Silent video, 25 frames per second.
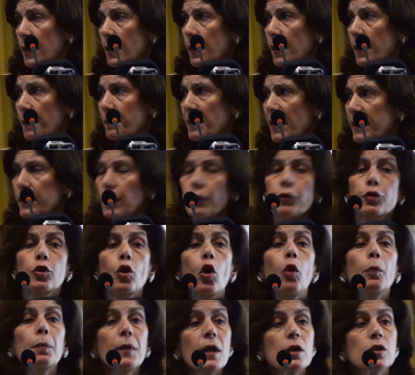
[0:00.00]
And
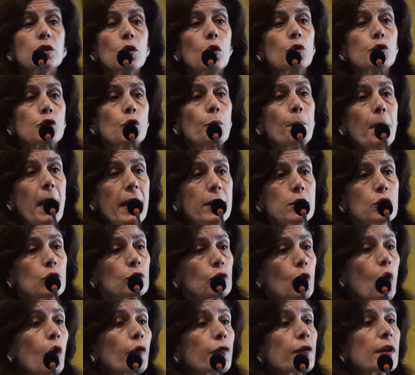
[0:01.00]
Ethiopia is also
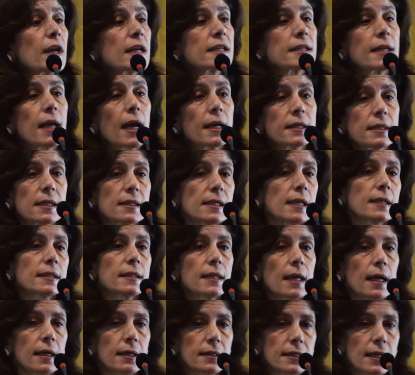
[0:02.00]
mentioned often as
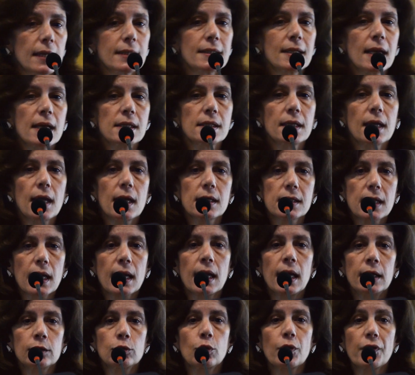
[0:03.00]
a success case, a
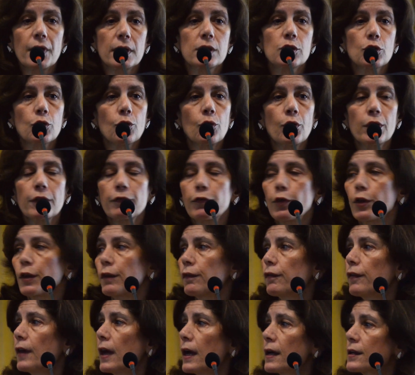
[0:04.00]
country that's growing
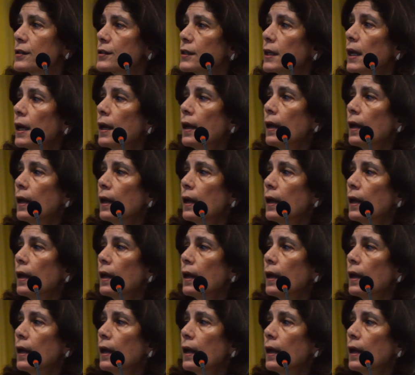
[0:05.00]
very fast.